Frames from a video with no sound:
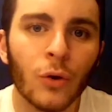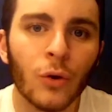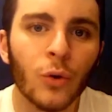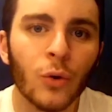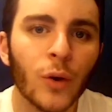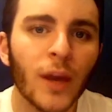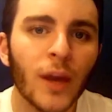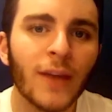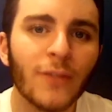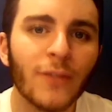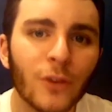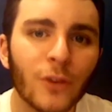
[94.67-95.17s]
Who
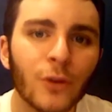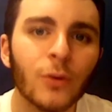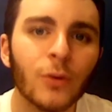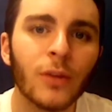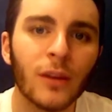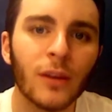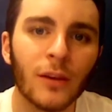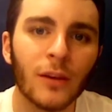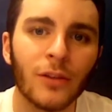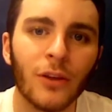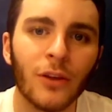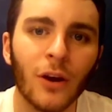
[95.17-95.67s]
gave you
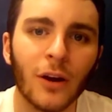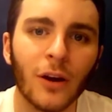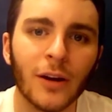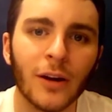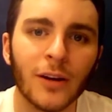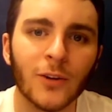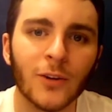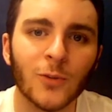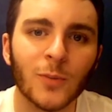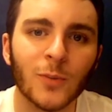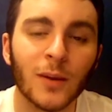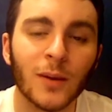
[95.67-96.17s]
the authority
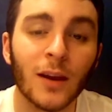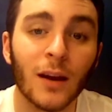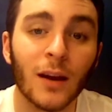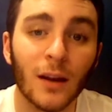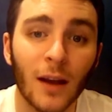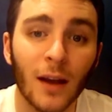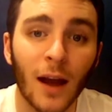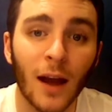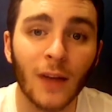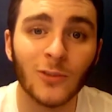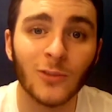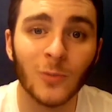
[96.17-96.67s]
to speak on
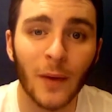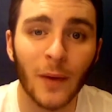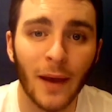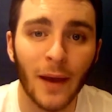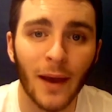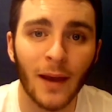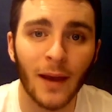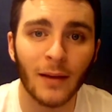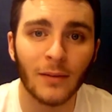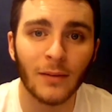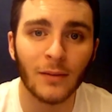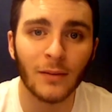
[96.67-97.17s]
God's
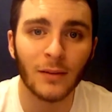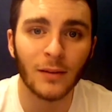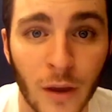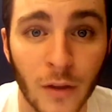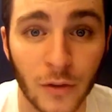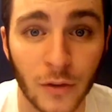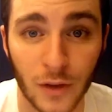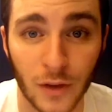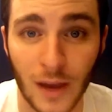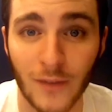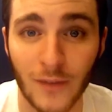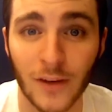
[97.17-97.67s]
behalf?
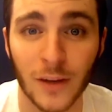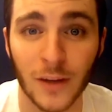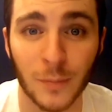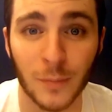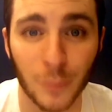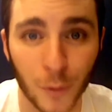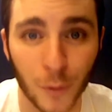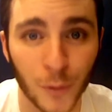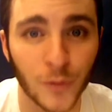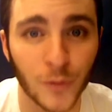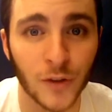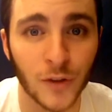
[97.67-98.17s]
Do you have any
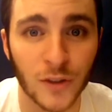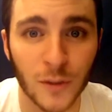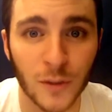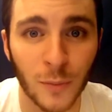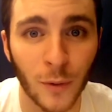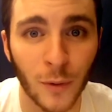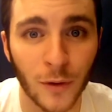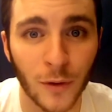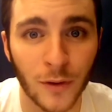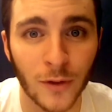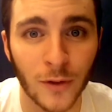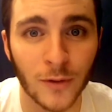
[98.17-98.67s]
proof to
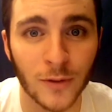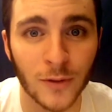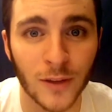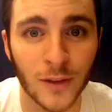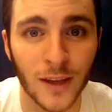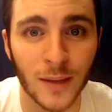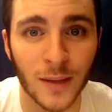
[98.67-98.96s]
support those